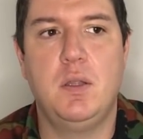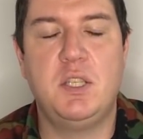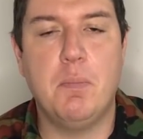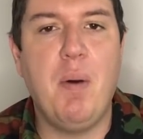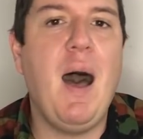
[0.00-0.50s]

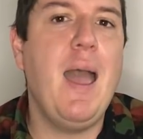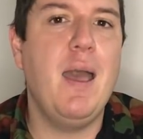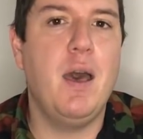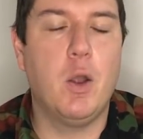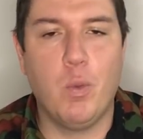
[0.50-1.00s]
To
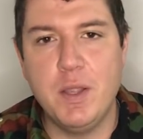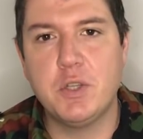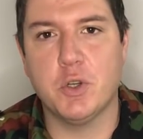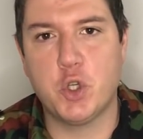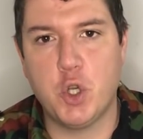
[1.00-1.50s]
buy an
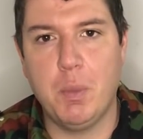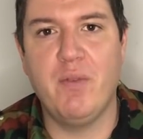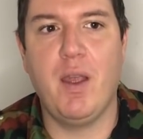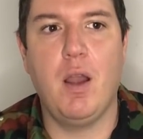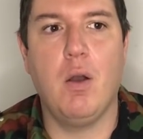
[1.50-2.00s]
original
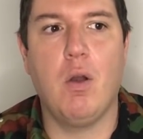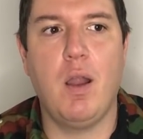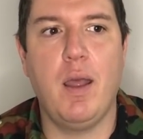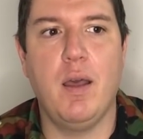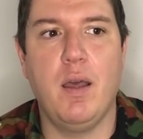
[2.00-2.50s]
Sturmgewehr
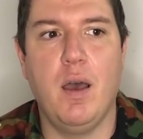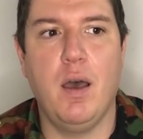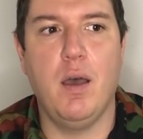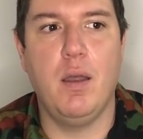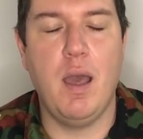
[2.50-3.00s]
or
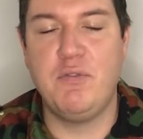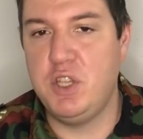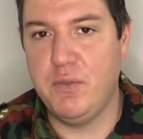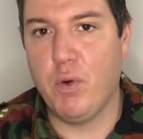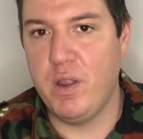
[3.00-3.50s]
a, a
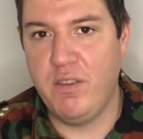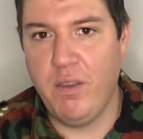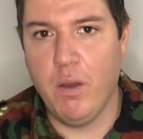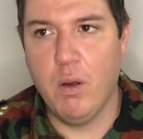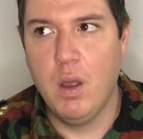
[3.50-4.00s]

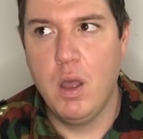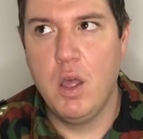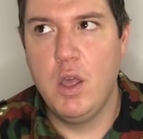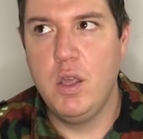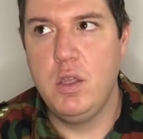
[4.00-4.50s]
FG42,
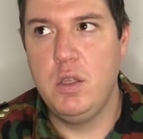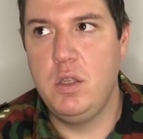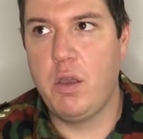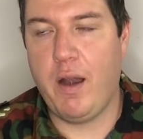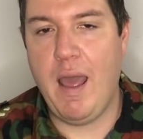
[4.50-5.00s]

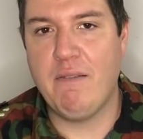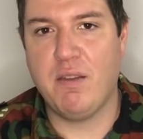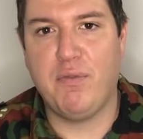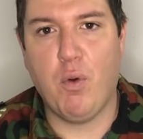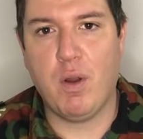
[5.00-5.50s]
you're going to have
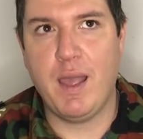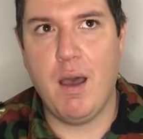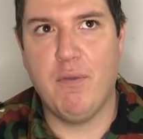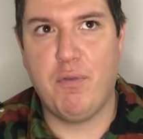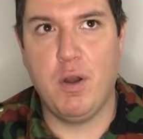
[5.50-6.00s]
to fork
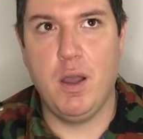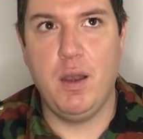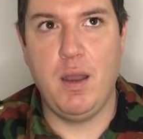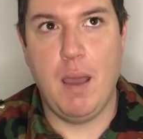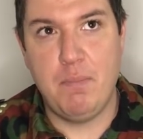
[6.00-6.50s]
out for
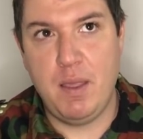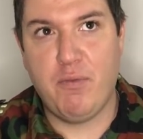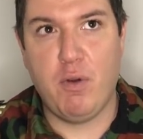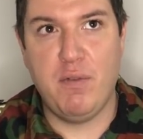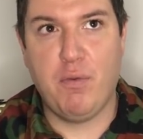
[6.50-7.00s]
an
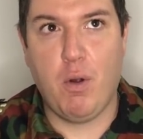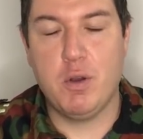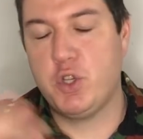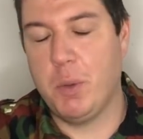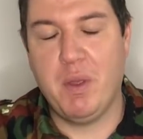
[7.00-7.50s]
MP44
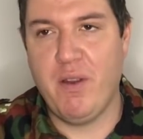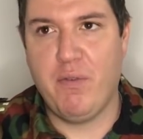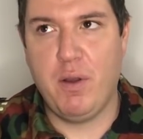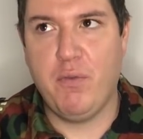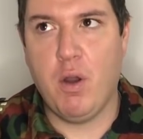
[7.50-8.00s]
or Sturmgewehr
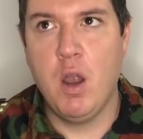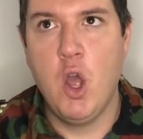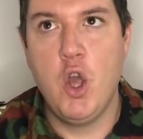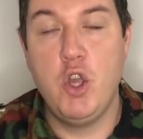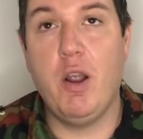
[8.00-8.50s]
44,
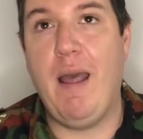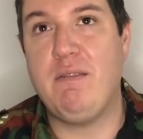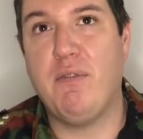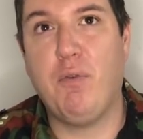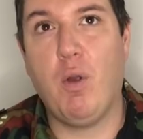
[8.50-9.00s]
you're going to
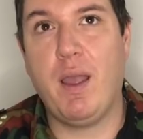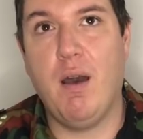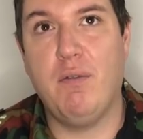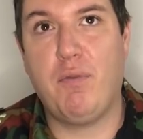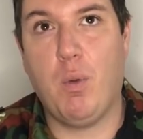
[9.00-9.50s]
have to fork
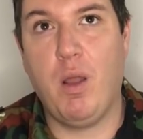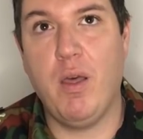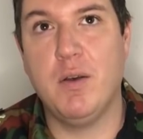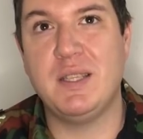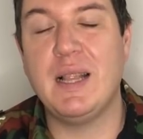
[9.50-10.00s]
out for one of
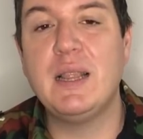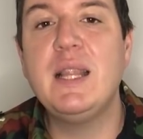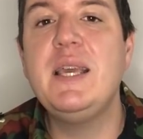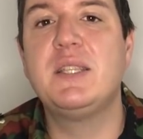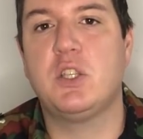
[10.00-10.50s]
those at
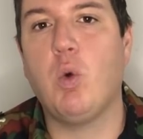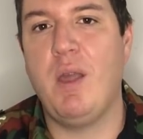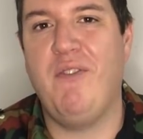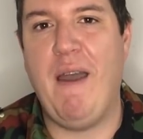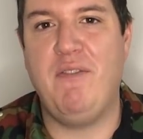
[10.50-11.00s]
least
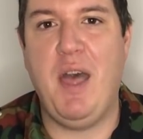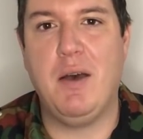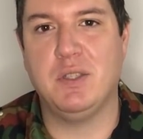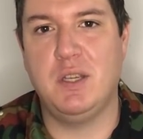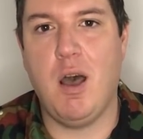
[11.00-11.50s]

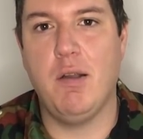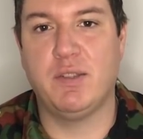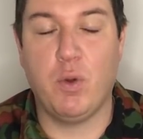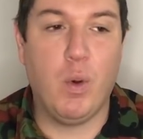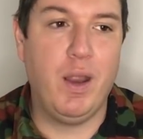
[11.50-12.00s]
$25,000
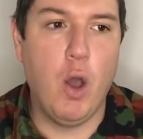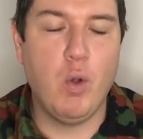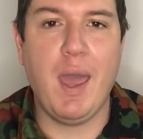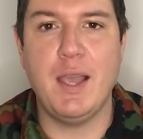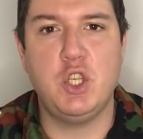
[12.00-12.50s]
for one in
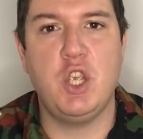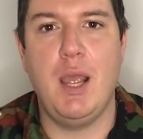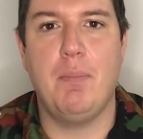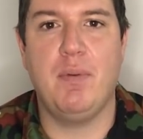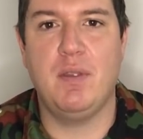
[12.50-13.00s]
okay
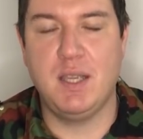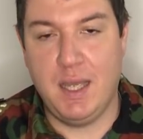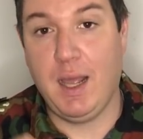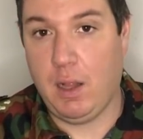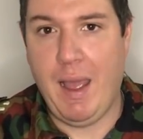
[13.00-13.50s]
shape to
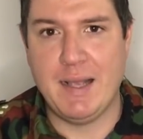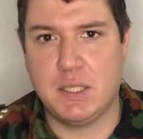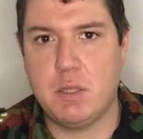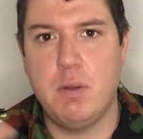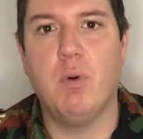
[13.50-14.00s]
get a
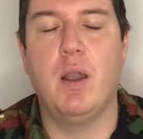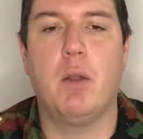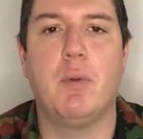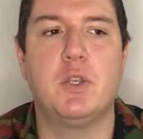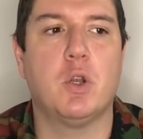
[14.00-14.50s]
Class 3 one, an
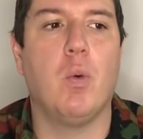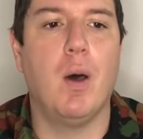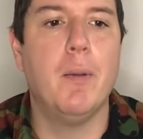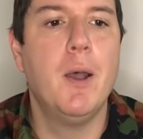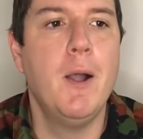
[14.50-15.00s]
original
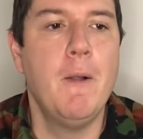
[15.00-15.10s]
one.